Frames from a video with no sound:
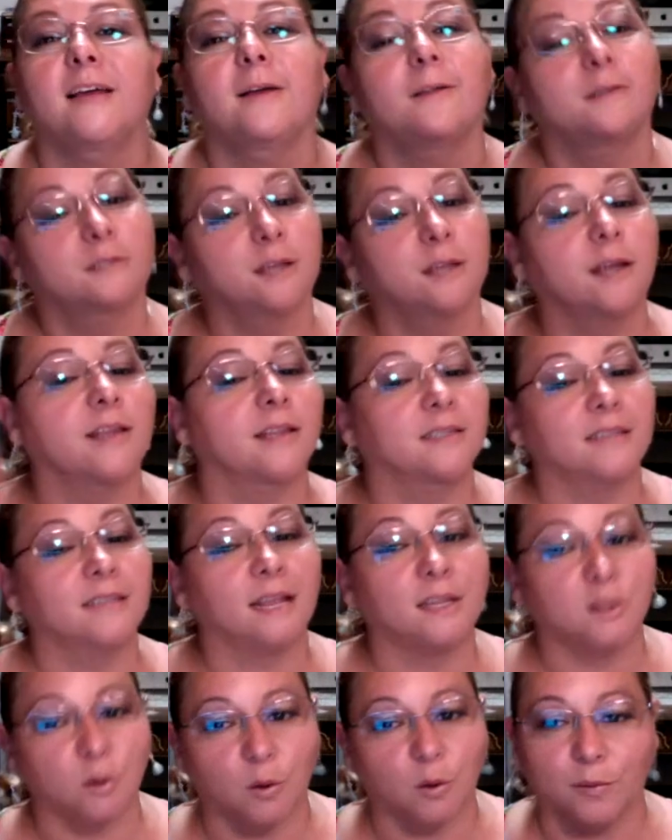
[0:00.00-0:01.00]
so I decide
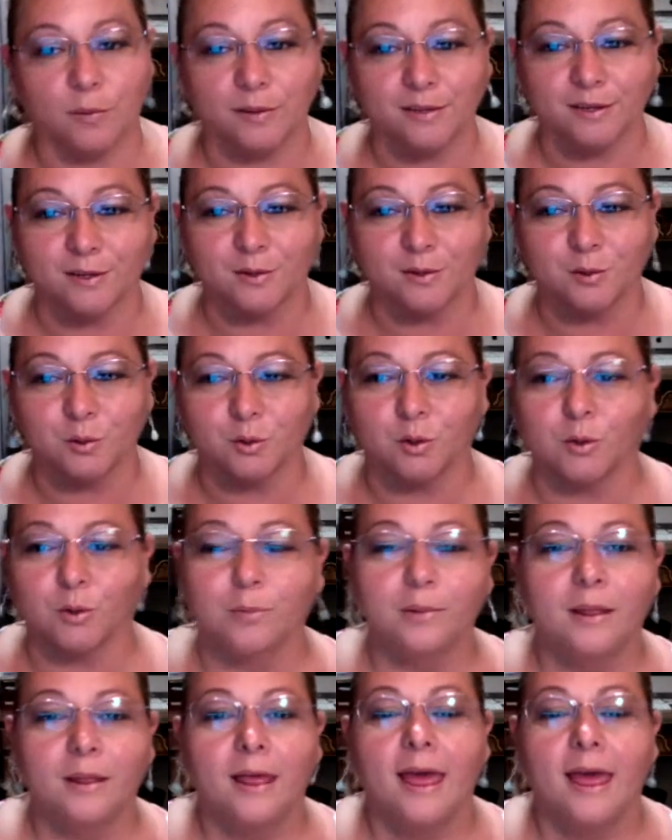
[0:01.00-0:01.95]
to go in the YouTube.